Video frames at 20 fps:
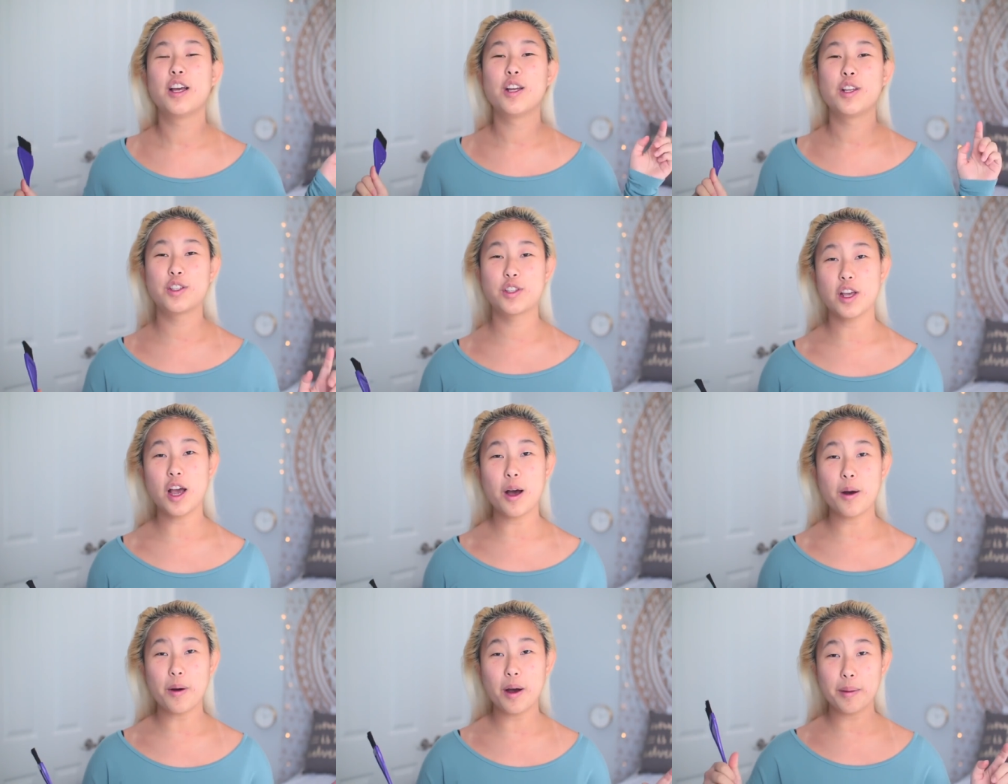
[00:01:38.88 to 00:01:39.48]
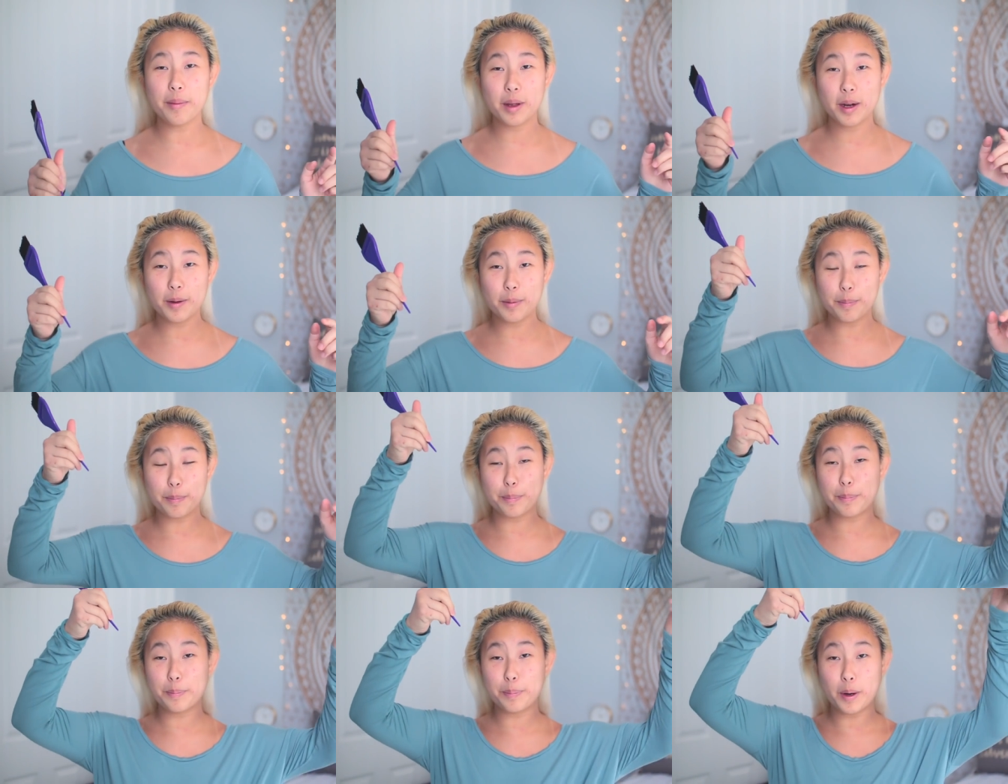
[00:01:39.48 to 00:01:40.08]
So I'm
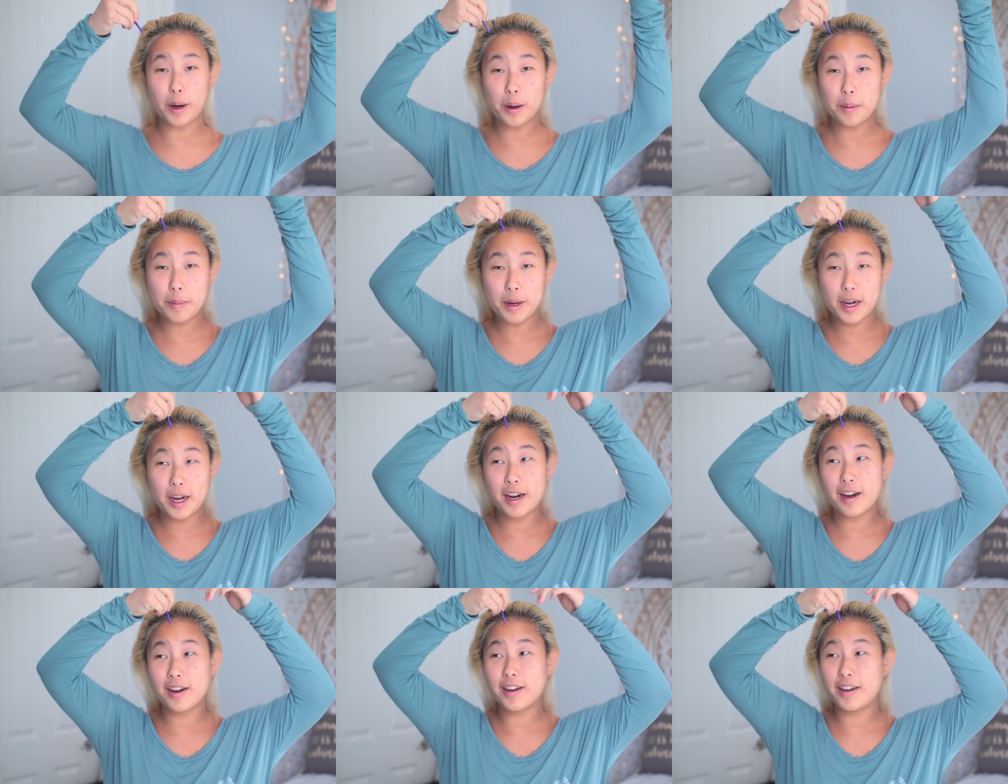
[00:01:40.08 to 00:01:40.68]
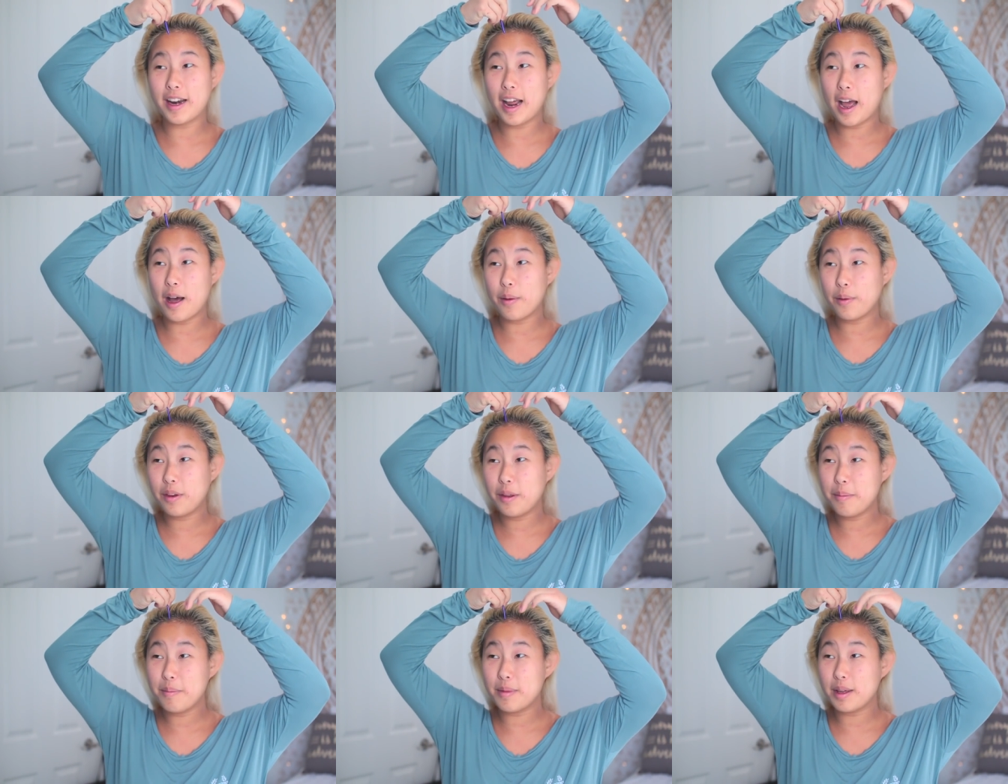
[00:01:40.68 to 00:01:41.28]
gonna part my hair down the